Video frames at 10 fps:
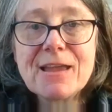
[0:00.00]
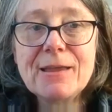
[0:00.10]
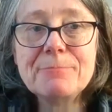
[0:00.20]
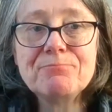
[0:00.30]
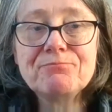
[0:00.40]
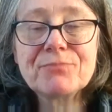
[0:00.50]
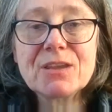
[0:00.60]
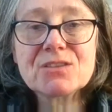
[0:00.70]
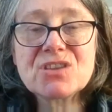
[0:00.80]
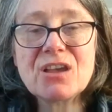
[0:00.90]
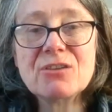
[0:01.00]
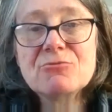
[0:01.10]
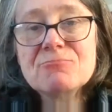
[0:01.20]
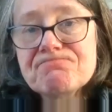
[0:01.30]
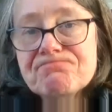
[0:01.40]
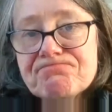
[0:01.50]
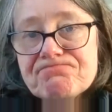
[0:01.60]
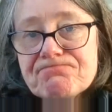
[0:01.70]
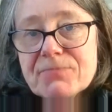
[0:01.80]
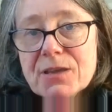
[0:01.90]
Um, so,
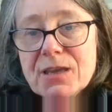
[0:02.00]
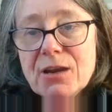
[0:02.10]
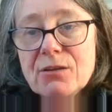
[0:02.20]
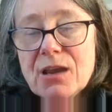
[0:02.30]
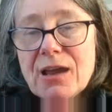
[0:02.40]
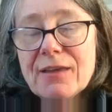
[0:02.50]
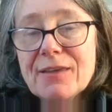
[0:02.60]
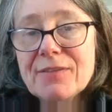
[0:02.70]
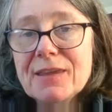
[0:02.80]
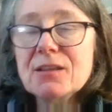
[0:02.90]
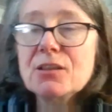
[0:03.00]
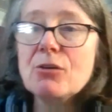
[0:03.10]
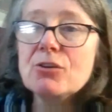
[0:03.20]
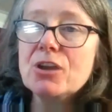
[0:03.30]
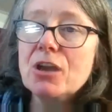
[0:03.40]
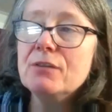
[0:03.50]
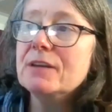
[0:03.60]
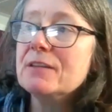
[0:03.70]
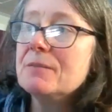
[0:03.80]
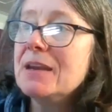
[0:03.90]
you know, I, I think long
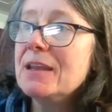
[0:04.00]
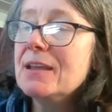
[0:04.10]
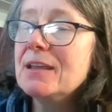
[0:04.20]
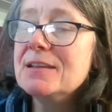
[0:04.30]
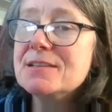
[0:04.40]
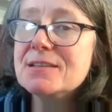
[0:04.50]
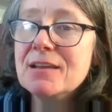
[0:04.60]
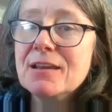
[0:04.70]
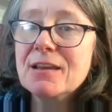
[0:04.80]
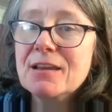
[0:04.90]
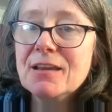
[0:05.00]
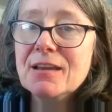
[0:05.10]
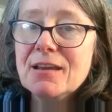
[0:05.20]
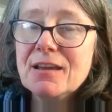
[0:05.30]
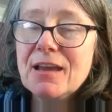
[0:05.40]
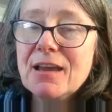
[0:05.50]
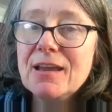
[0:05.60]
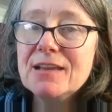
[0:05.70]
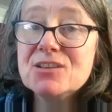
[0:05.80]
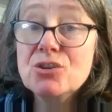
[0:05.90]
COVID at the minute is
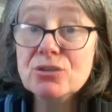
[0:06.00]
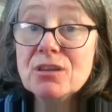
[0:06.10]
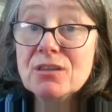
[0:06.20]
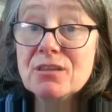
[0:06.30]
is a good